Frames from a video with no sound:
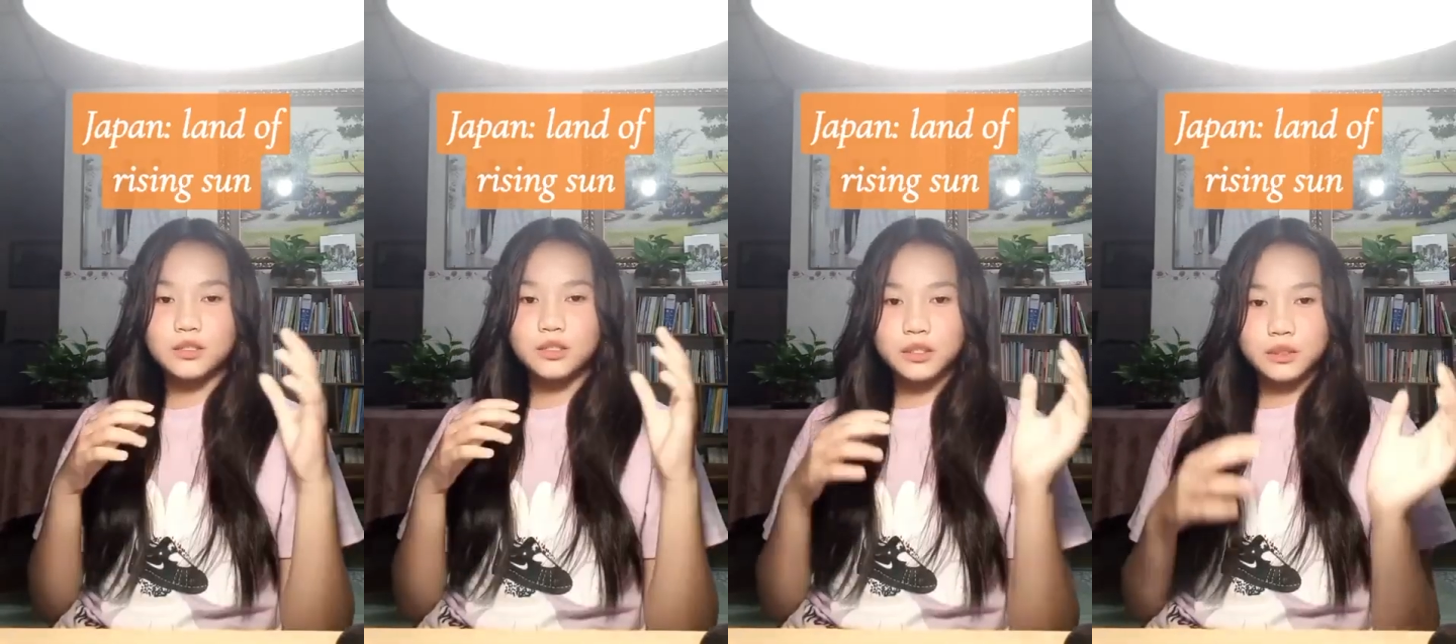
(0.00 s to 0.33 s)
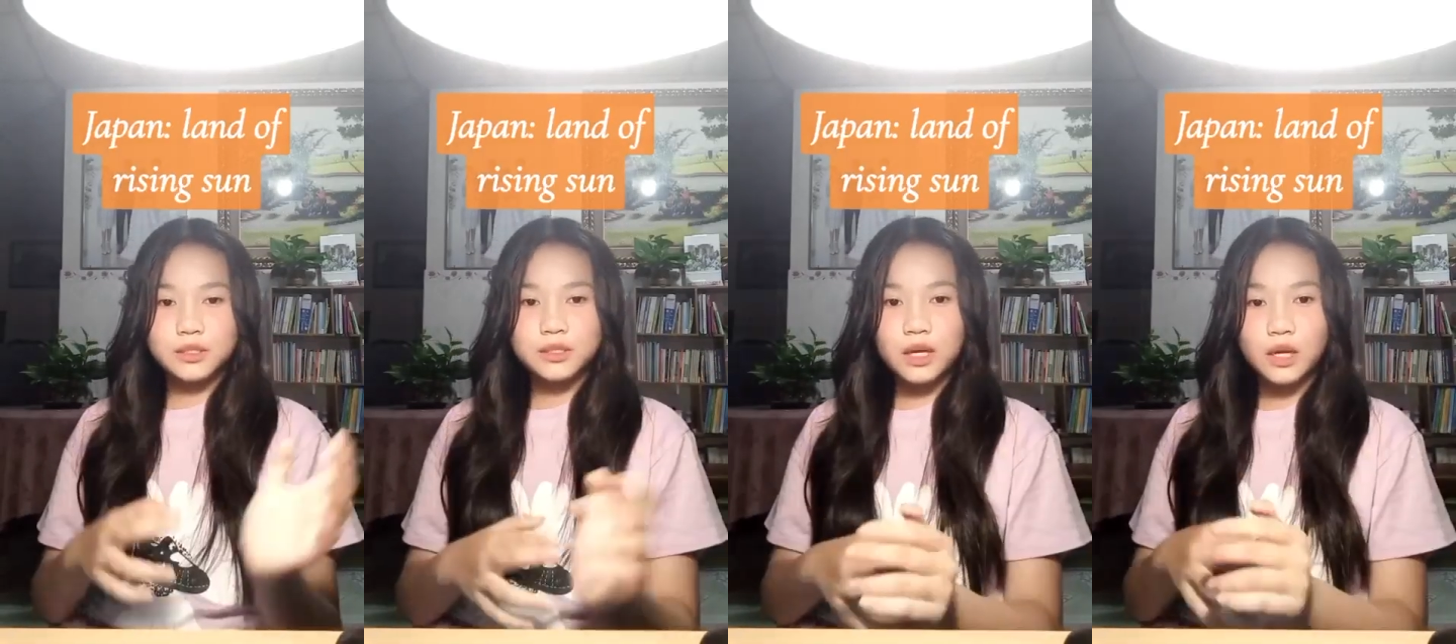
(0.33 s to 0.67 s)

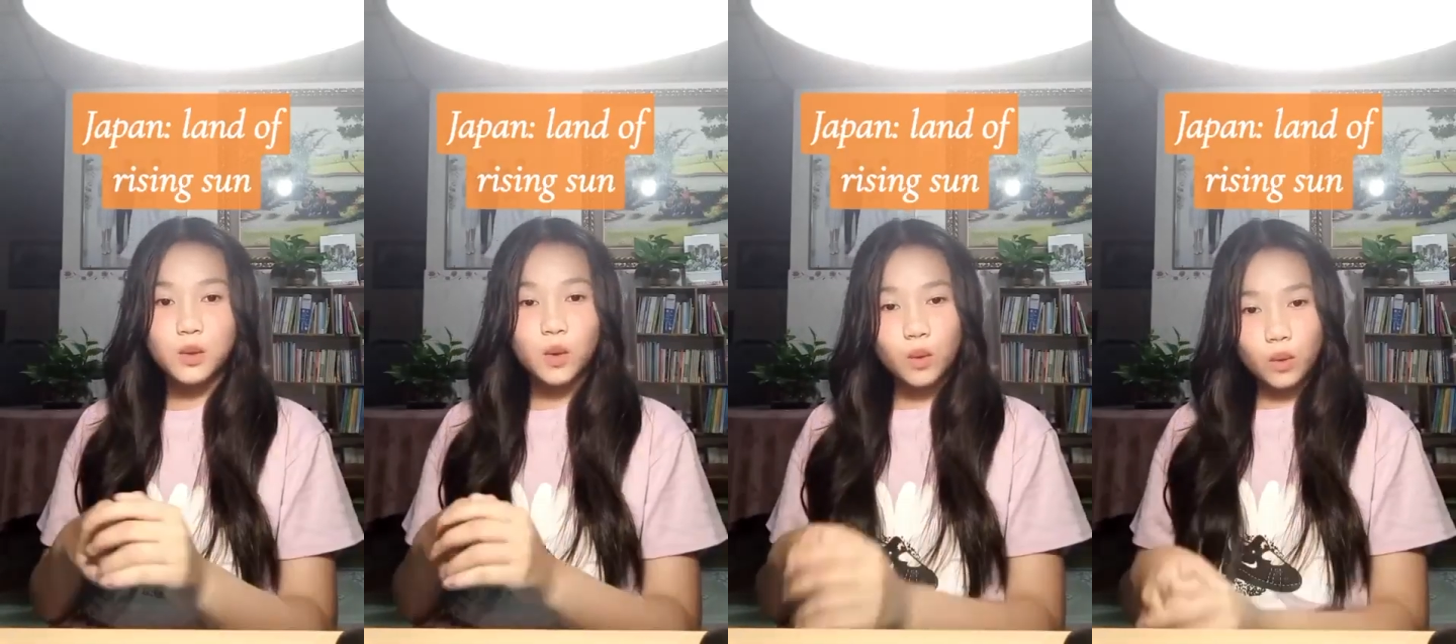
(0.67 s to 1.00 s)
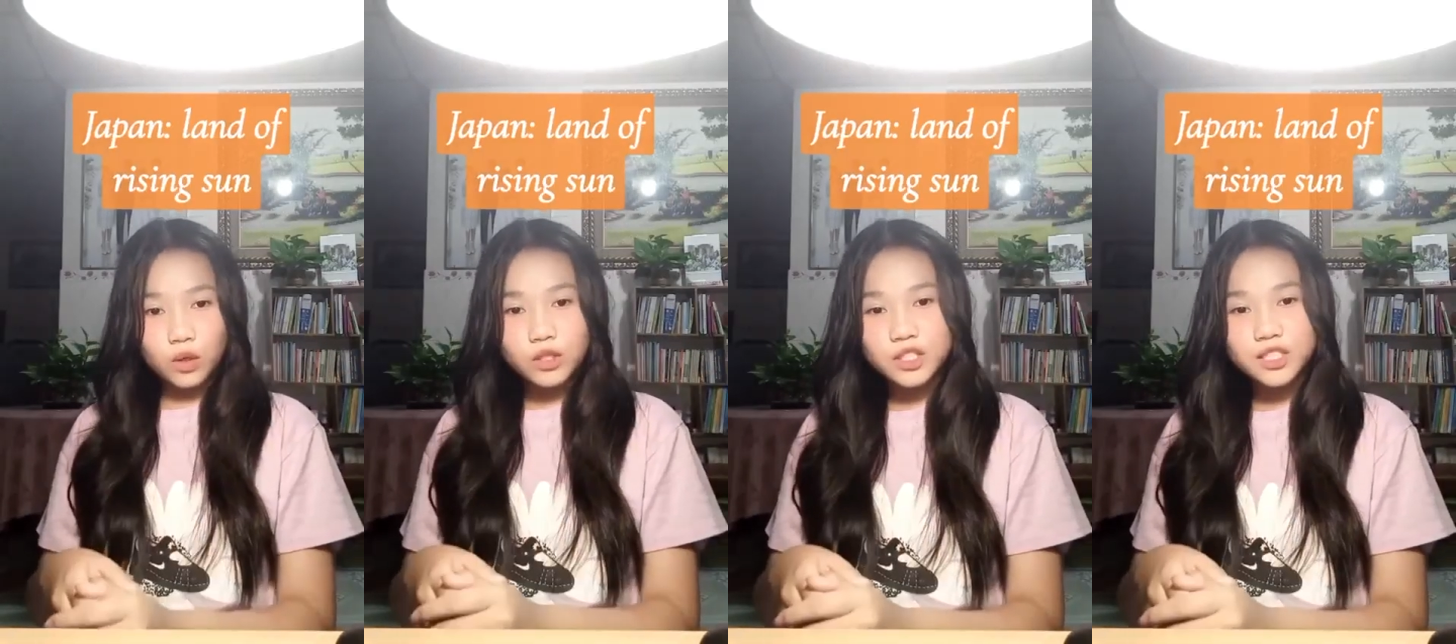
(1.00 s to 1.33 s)
to sun
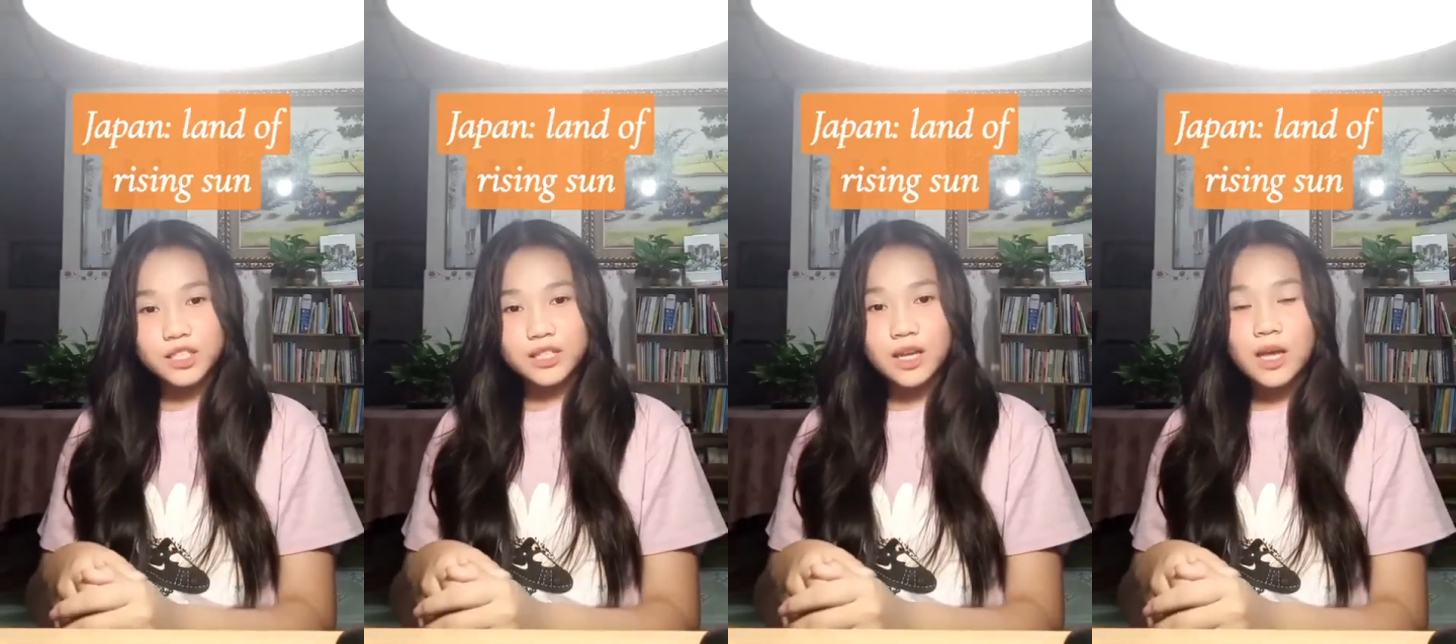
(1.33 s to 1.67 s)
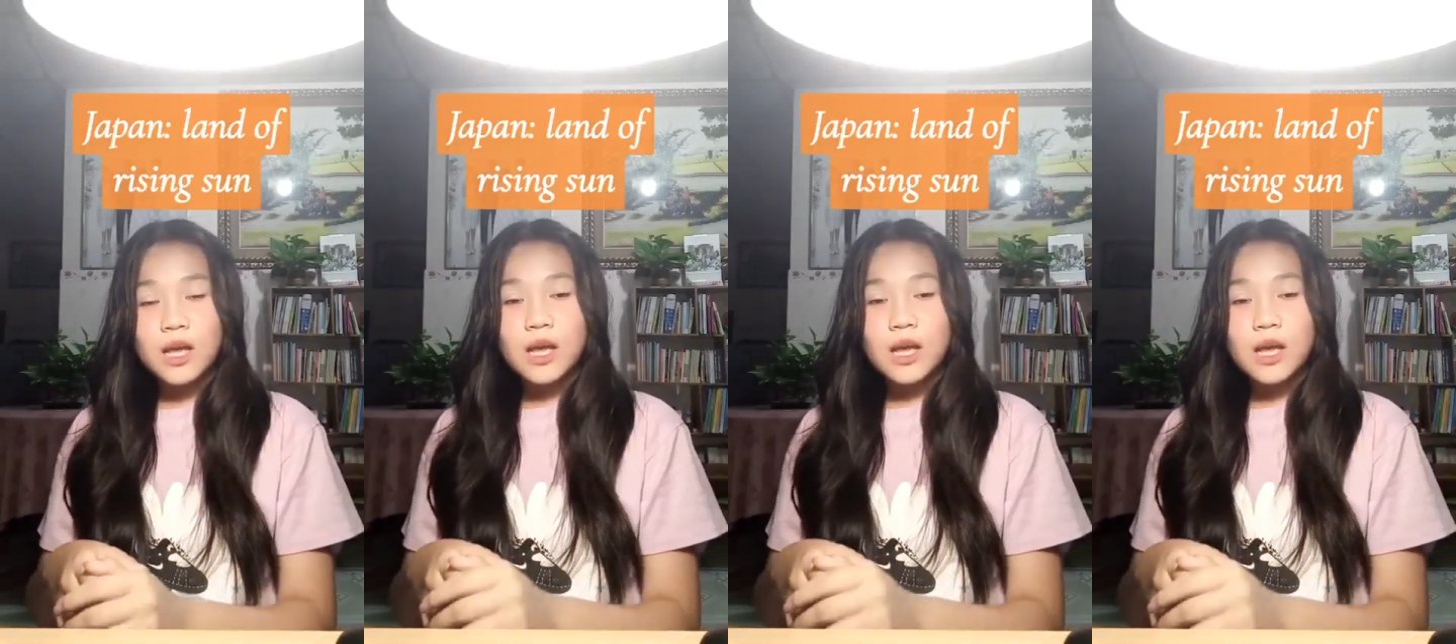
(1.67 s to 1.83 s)
origin.